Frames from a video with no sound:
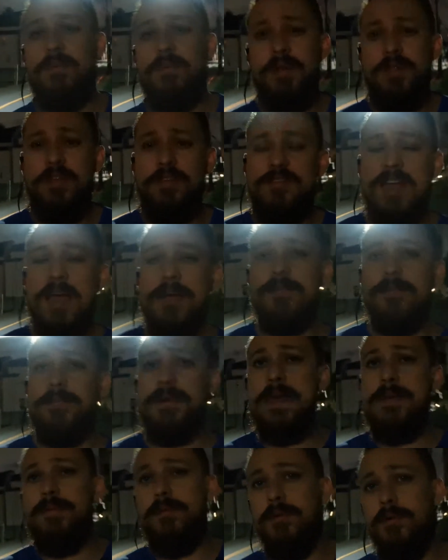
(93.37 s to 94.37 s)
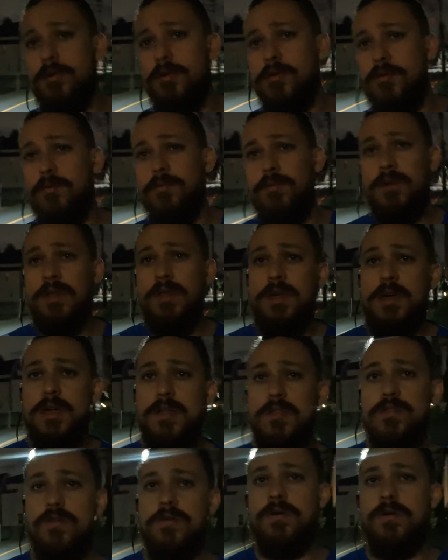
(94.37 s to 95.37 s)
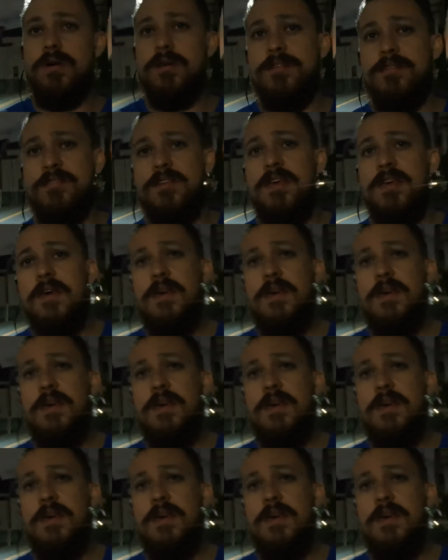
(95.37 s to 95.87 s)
one of those types of people who really enjoys